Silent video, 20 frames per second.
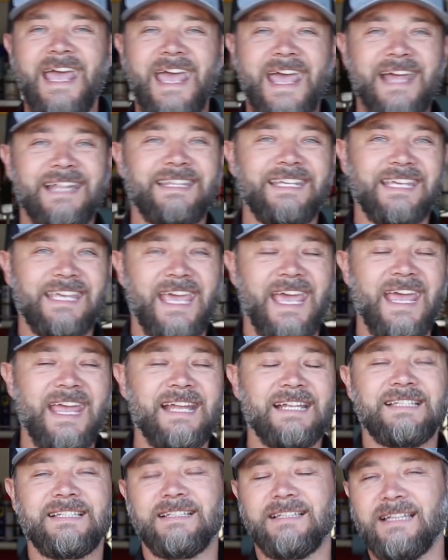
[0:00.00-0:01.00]
at the
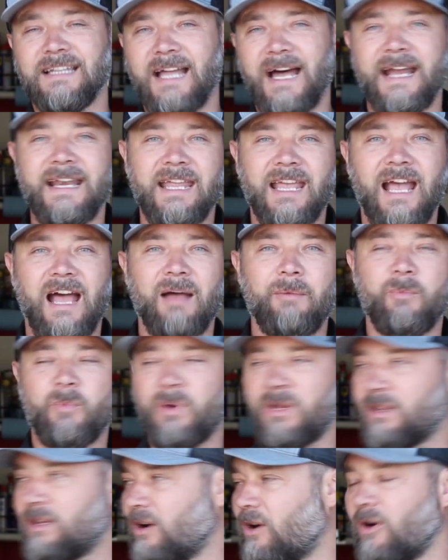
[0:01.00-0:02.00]
gates lining up with